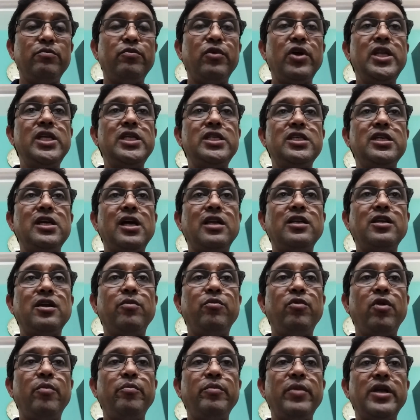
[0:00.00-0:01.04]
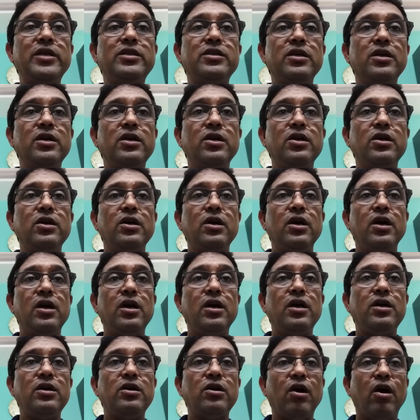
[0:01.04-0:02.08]
political development
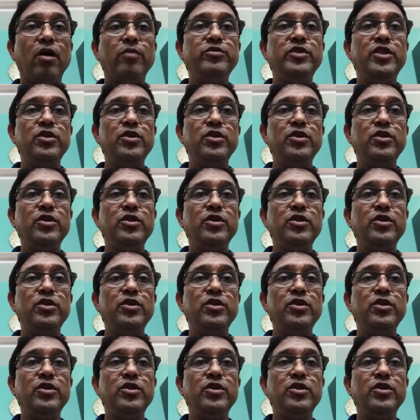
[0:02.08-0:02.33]
of the